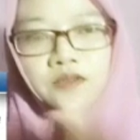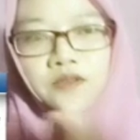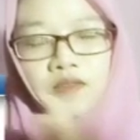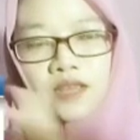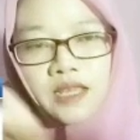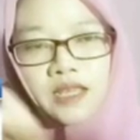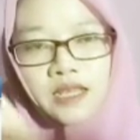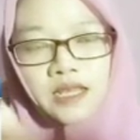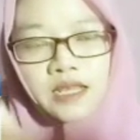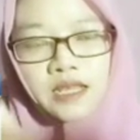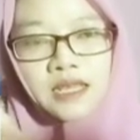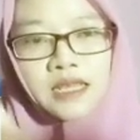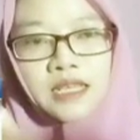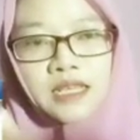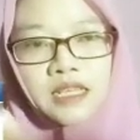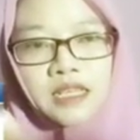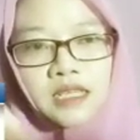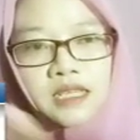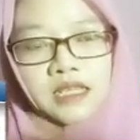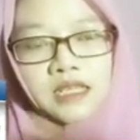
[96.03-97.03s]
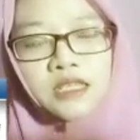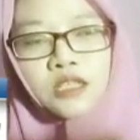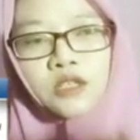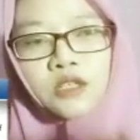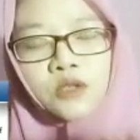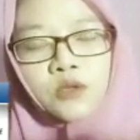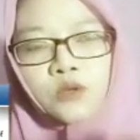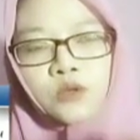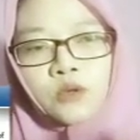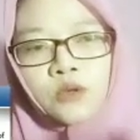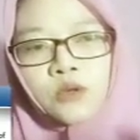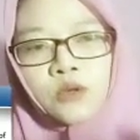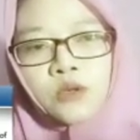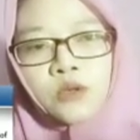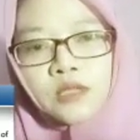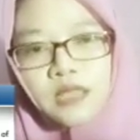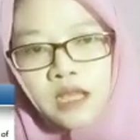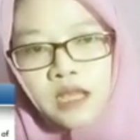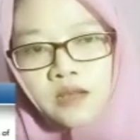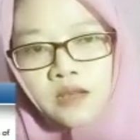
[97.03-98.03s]
fact, these
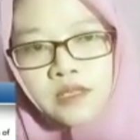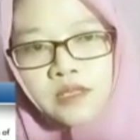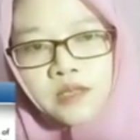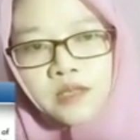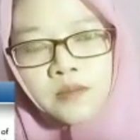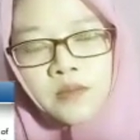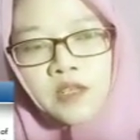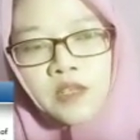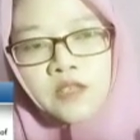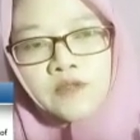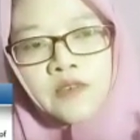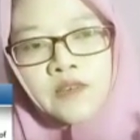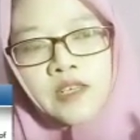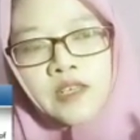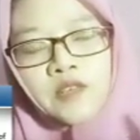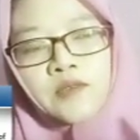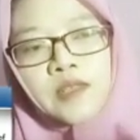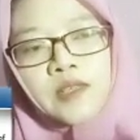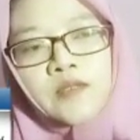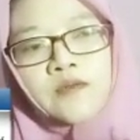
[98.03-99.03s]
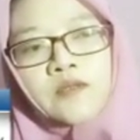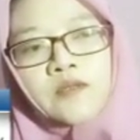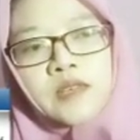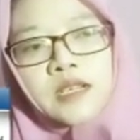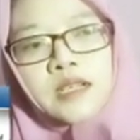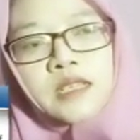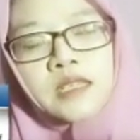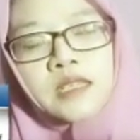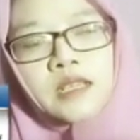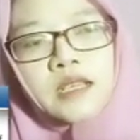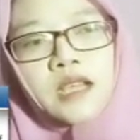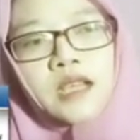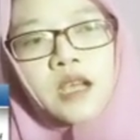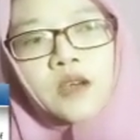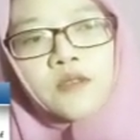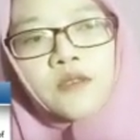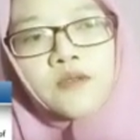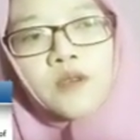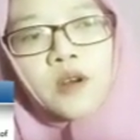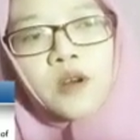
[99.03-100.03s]
2,000 most frequent words
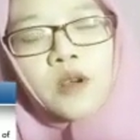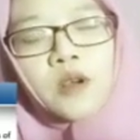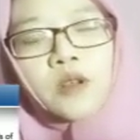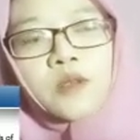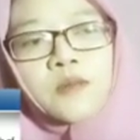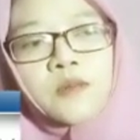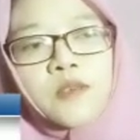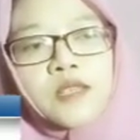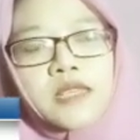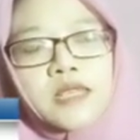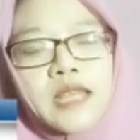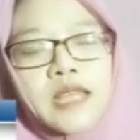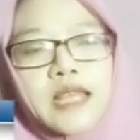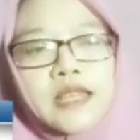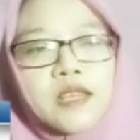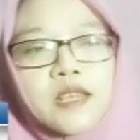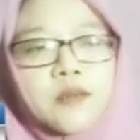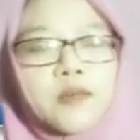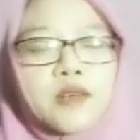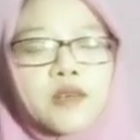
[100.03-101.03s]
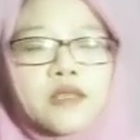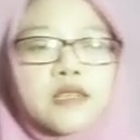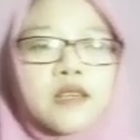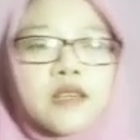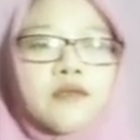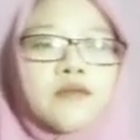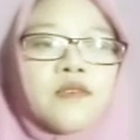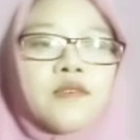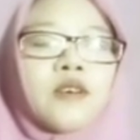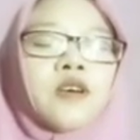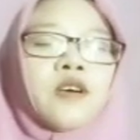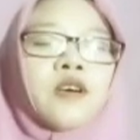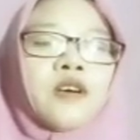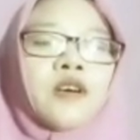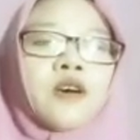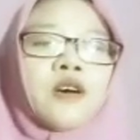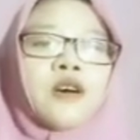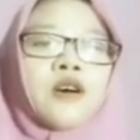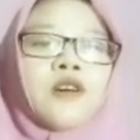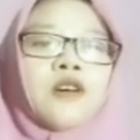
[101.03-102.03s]
account for almost 80%
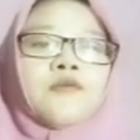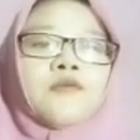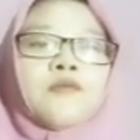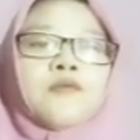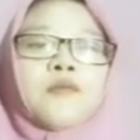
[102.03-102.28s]
of